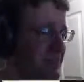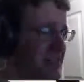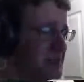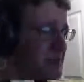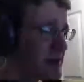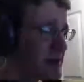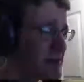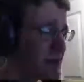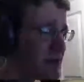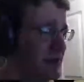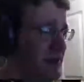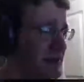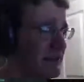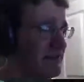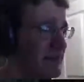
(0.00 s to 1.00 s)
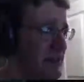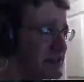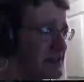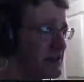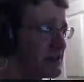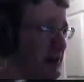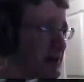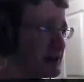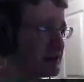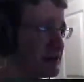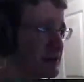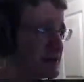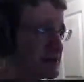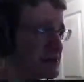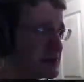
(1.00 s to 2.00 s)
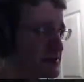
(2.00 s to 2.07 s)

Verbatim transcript: These people I'm, need to fix their microphones.